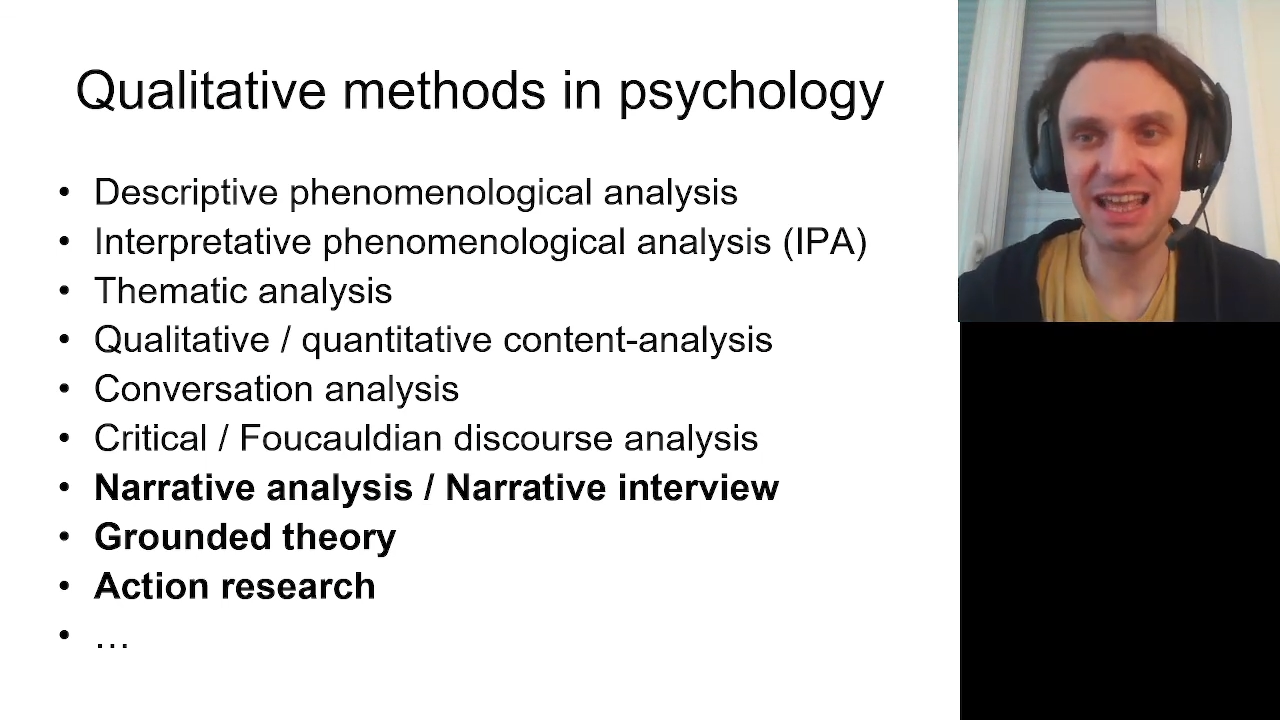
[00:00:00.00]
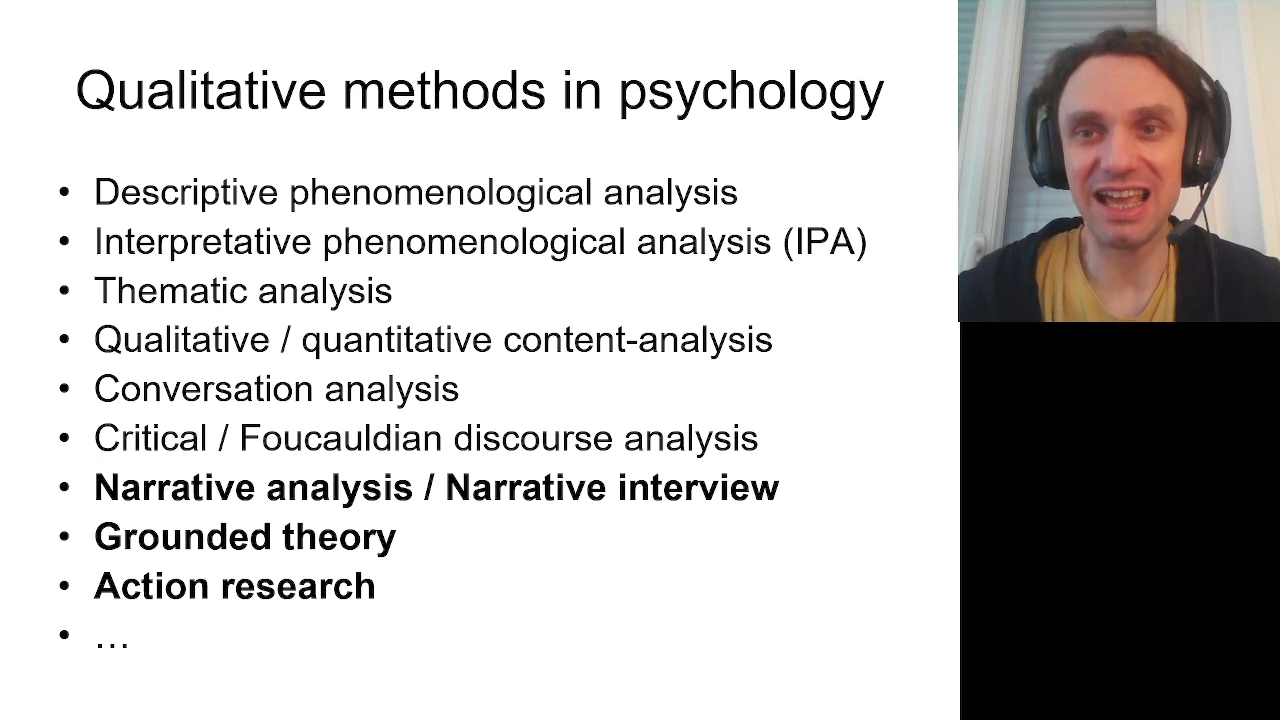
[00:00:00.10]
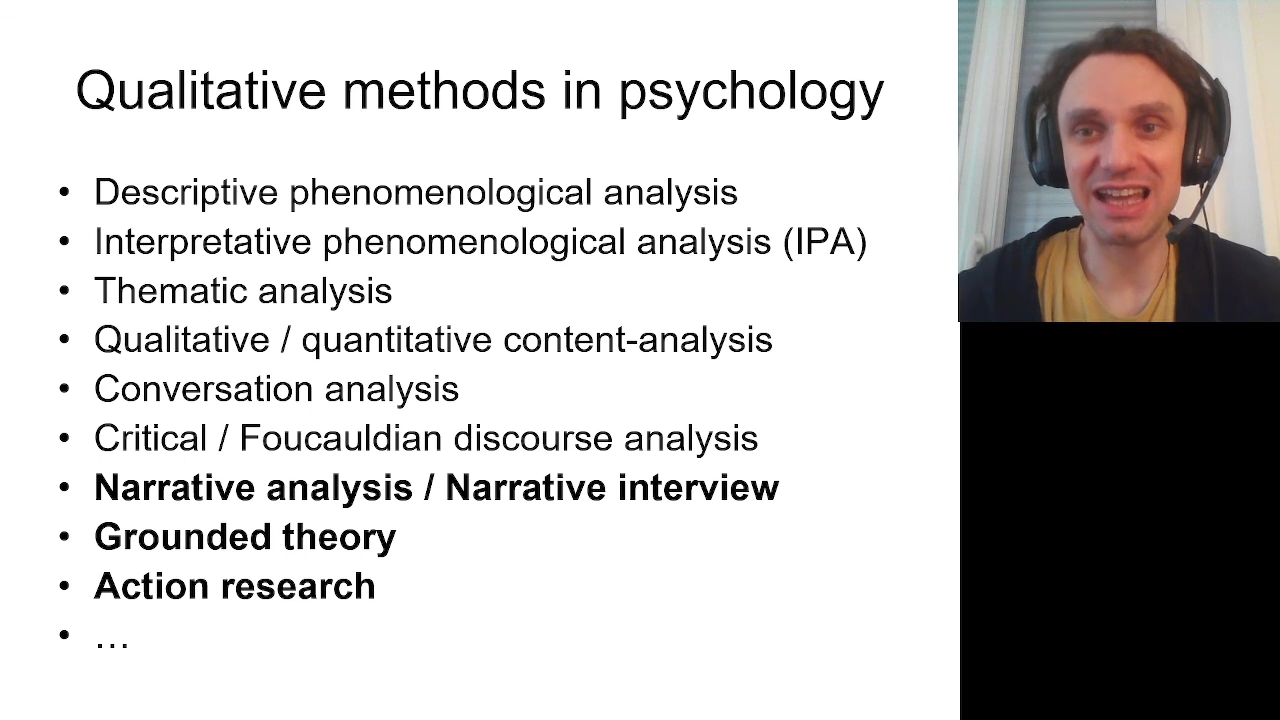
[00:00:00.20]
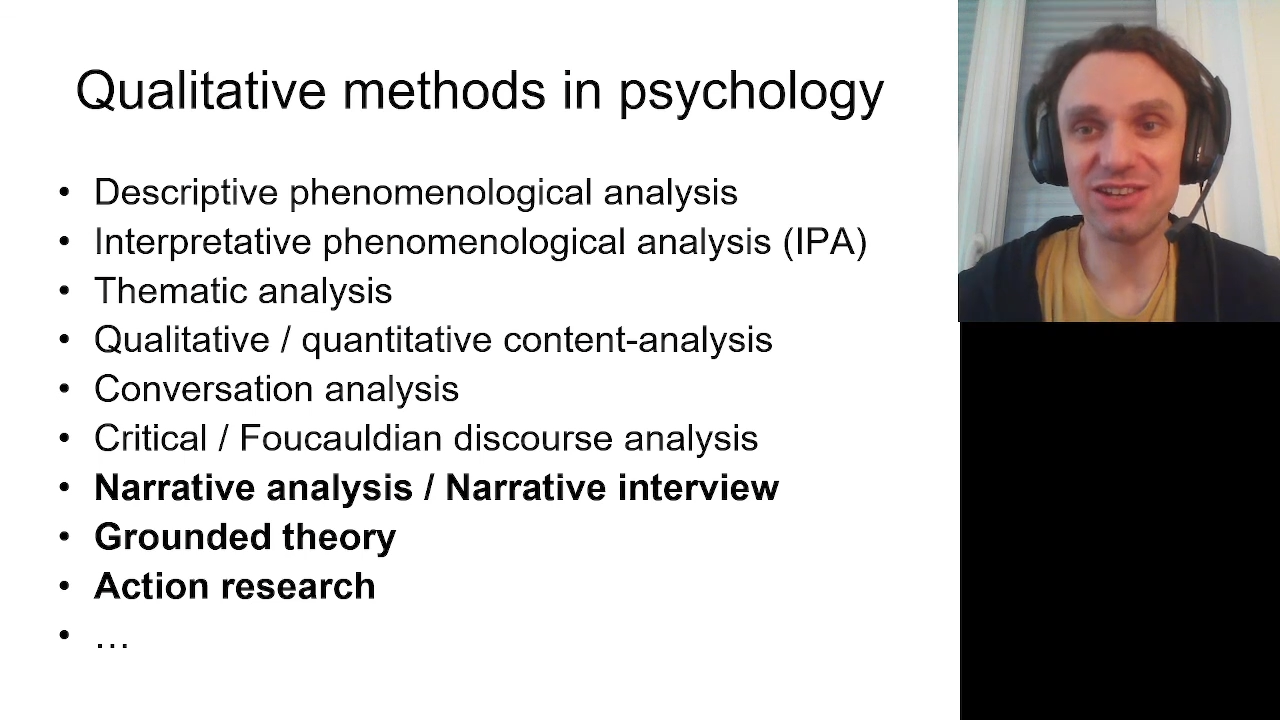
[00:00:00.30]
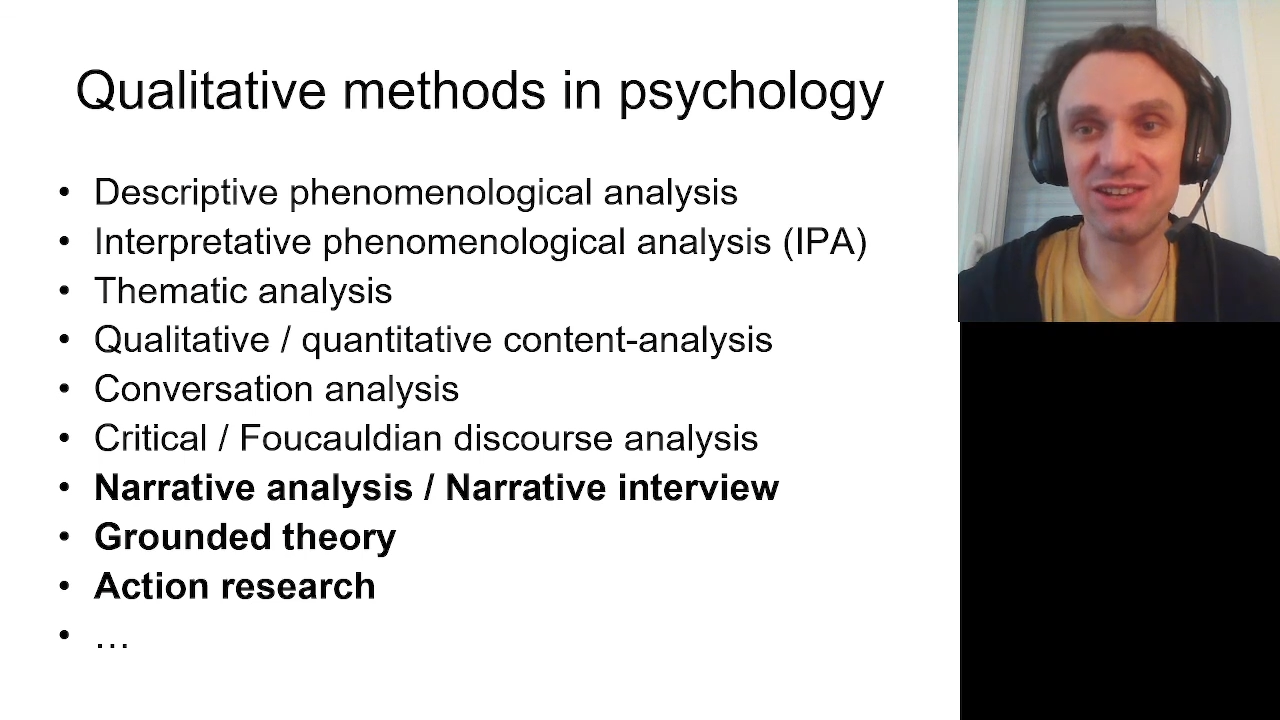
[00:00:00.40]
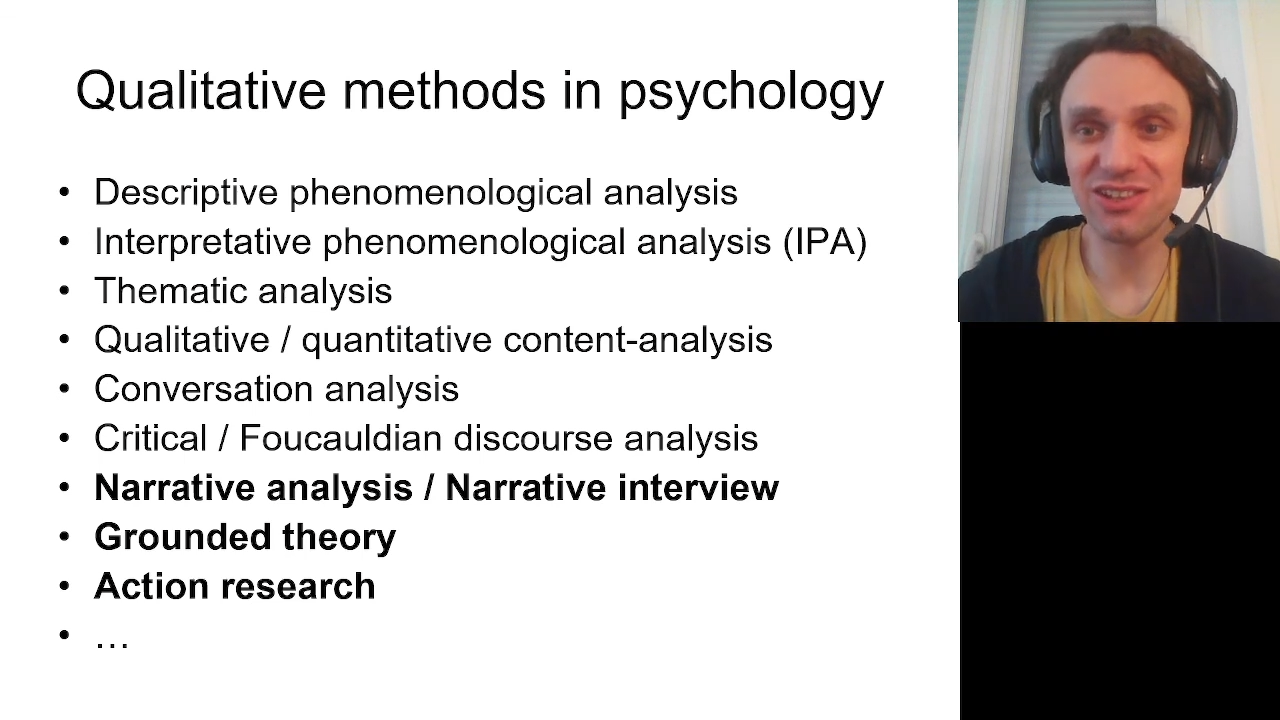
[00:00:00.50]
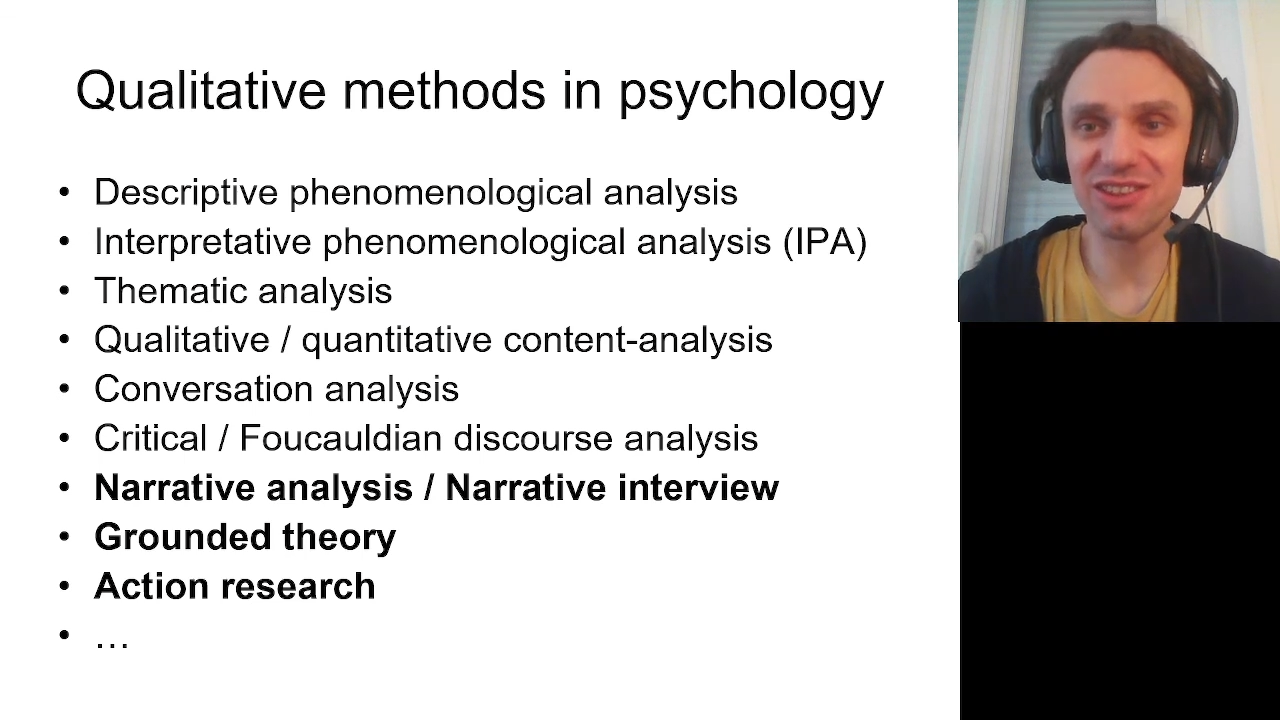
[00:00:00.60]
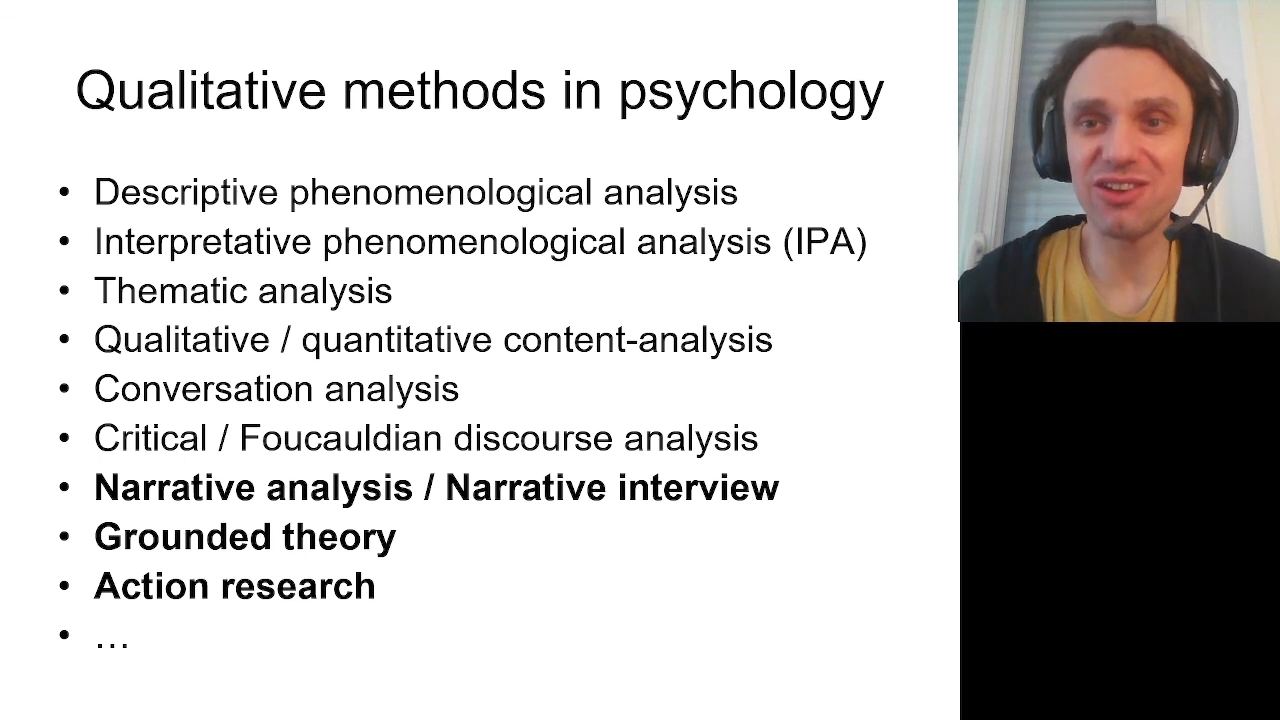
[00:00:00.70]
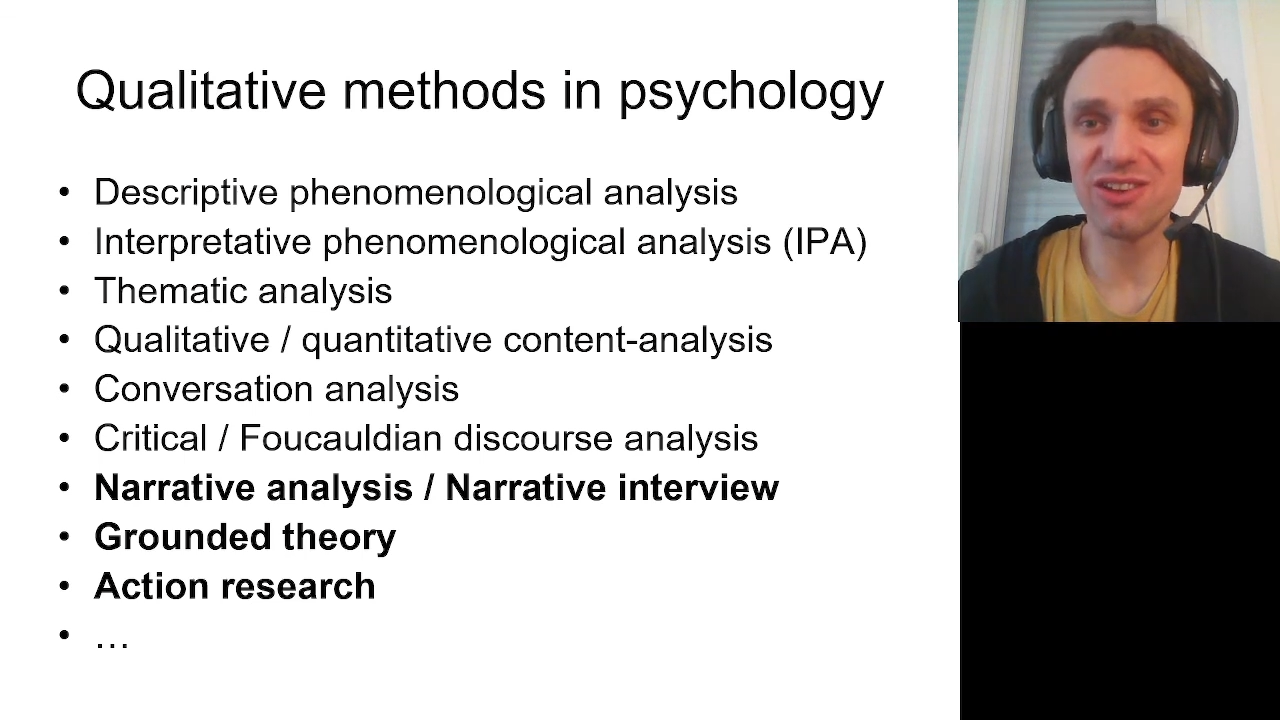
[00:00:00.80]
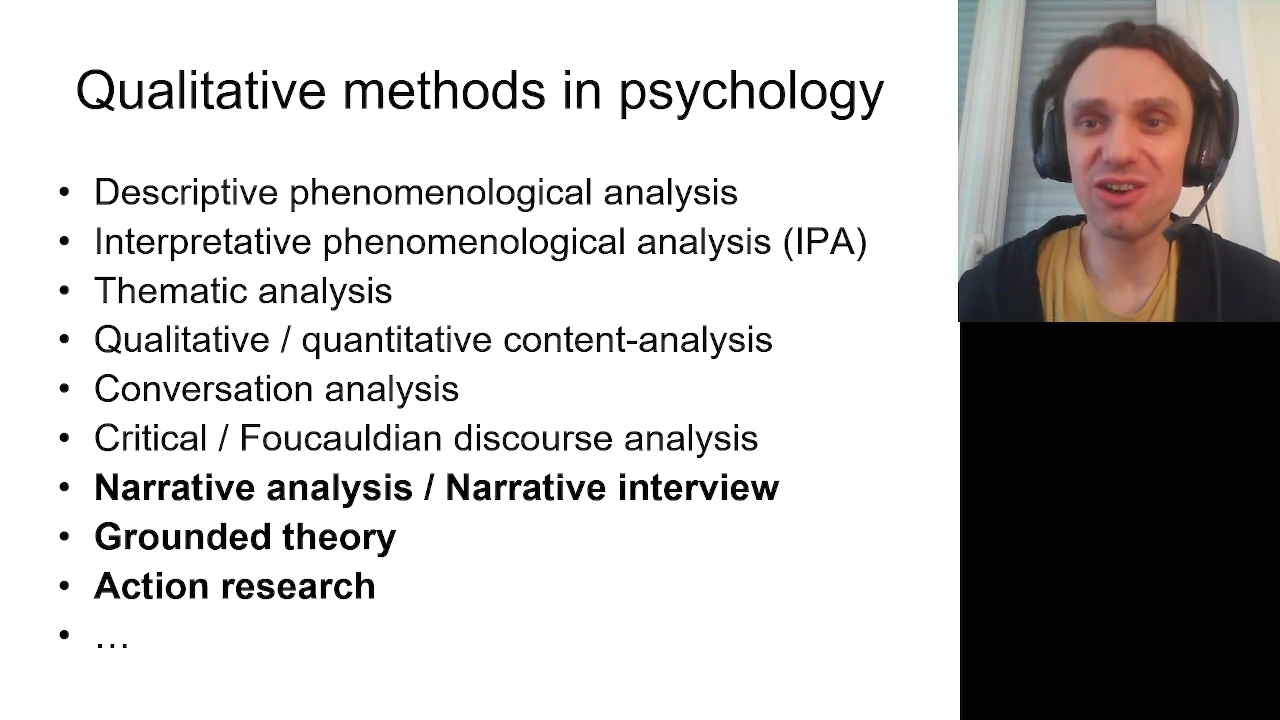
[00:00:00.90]
and you
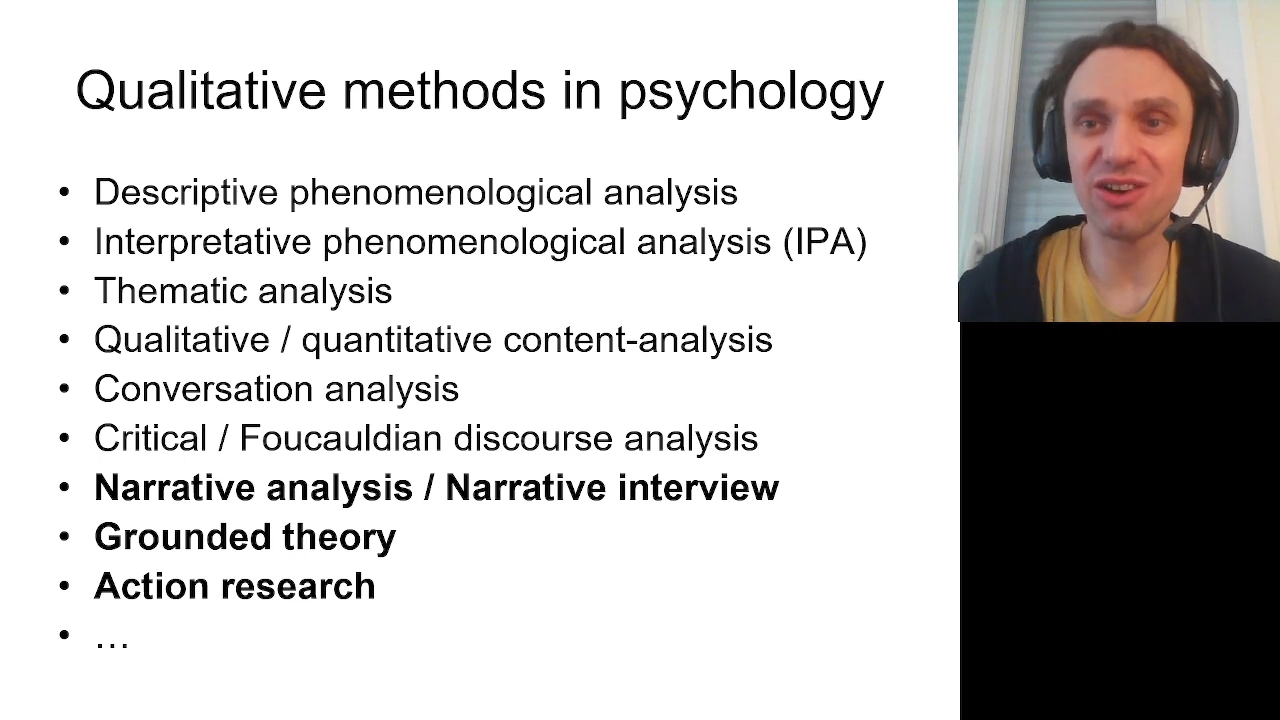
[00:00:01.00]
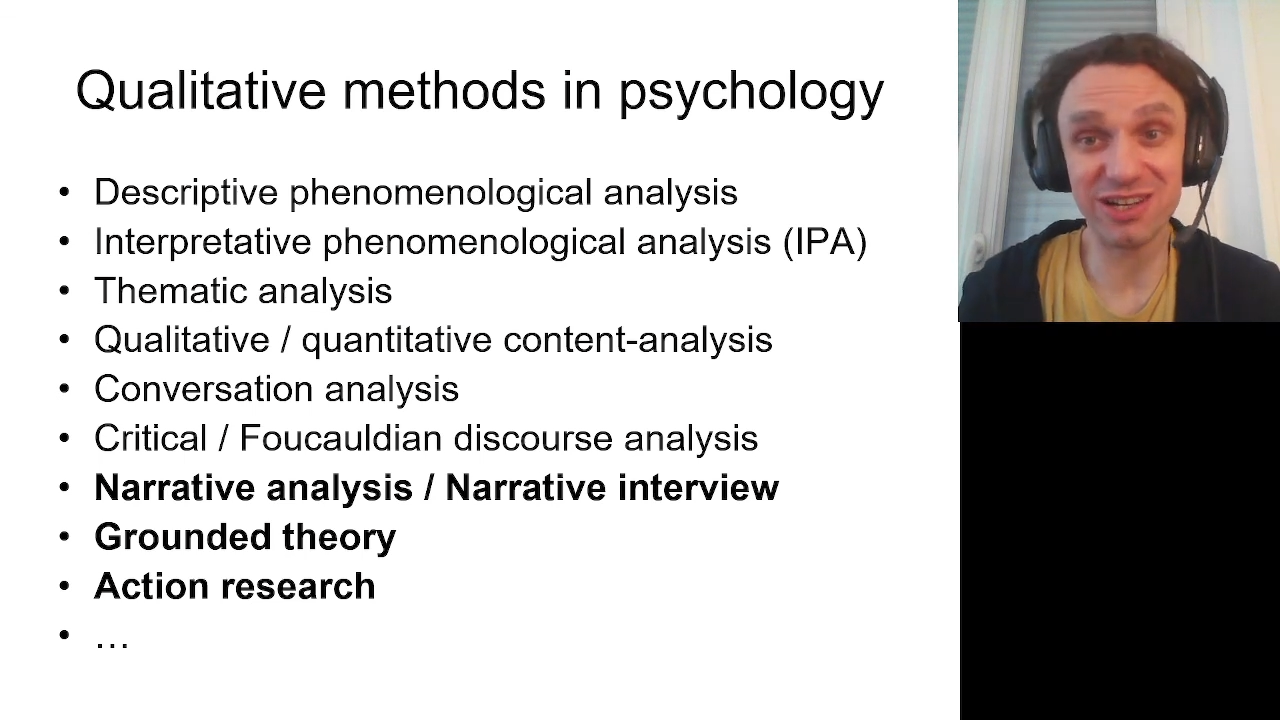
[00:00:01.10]
don't know what